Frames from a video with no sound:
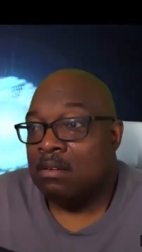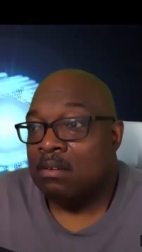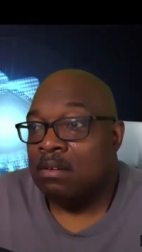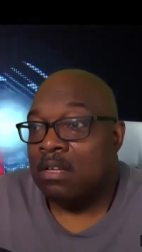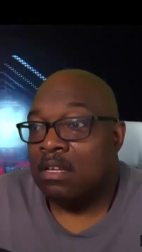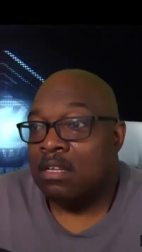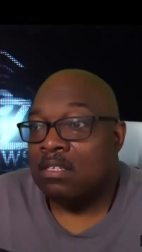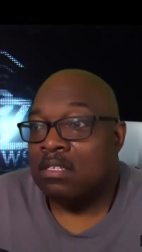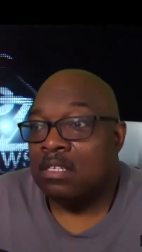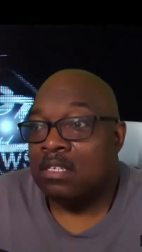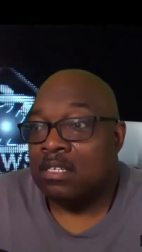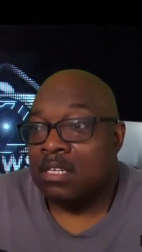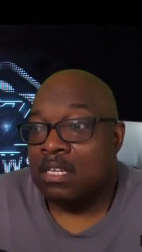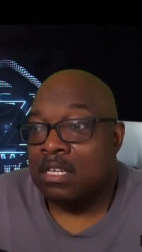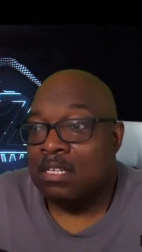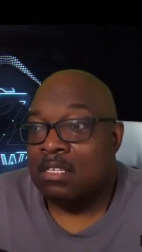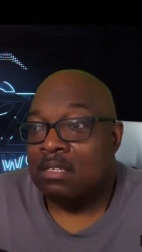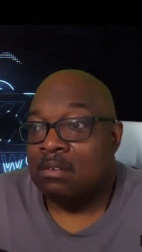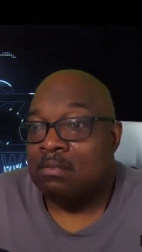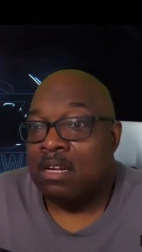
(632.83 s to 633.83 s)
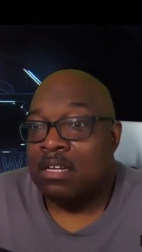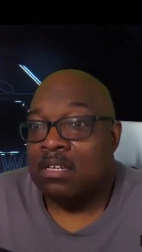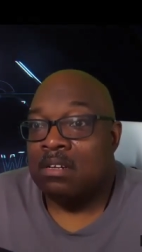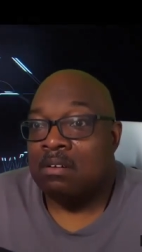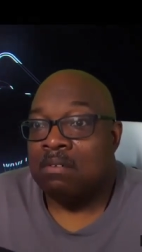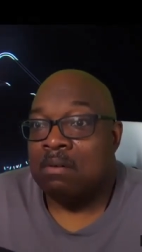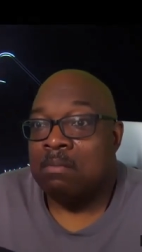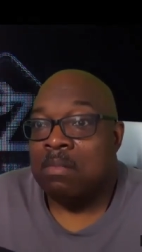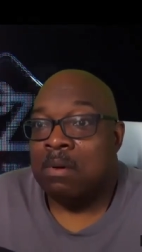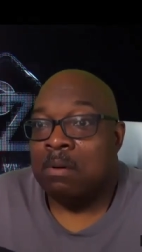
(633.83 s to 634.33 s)
it's an easy way to
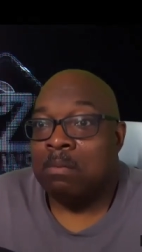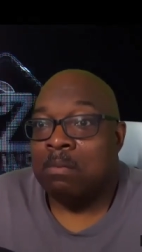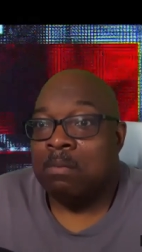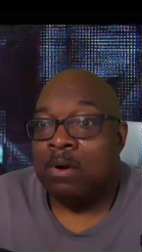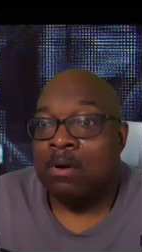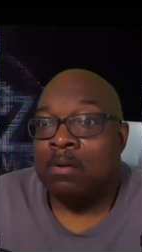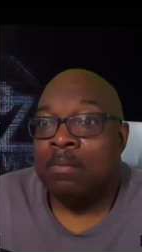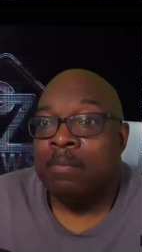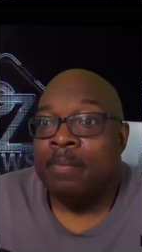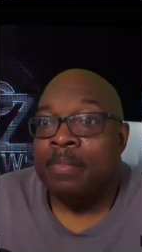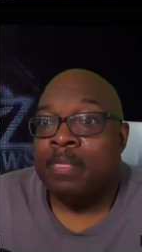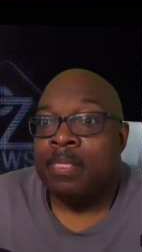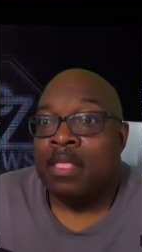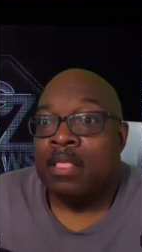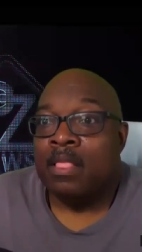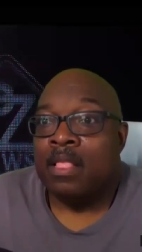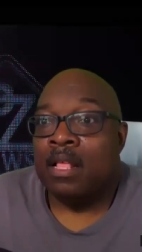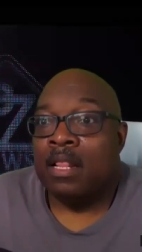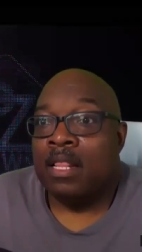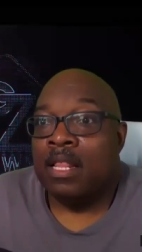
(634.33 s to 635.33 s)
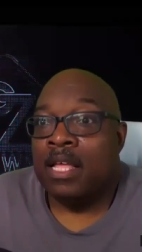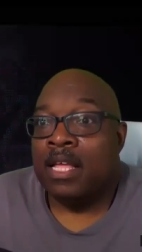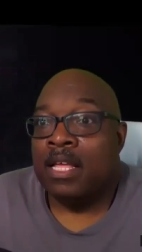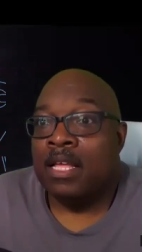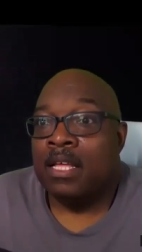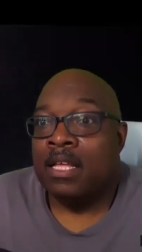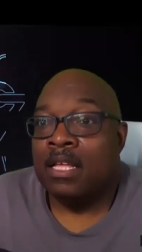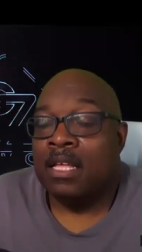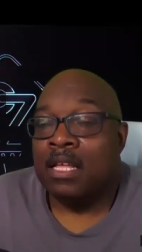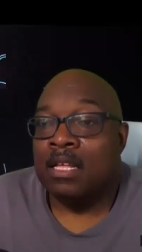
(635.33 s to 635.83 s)
remember. The link
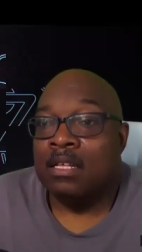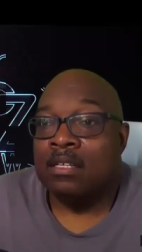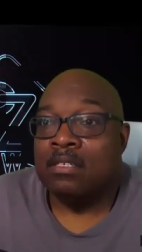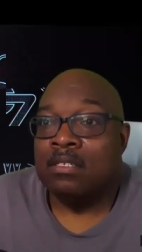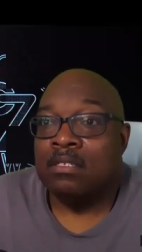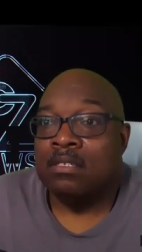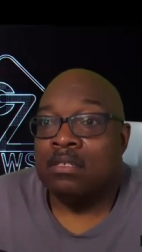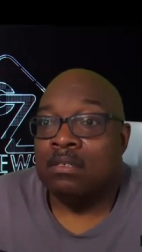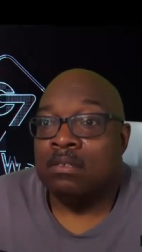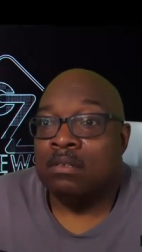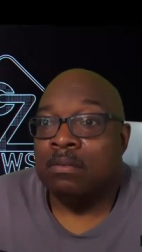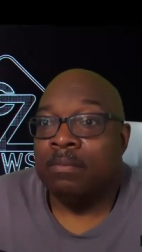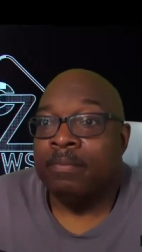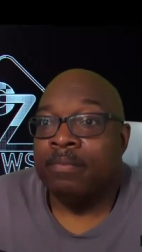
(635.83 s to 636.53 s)
is to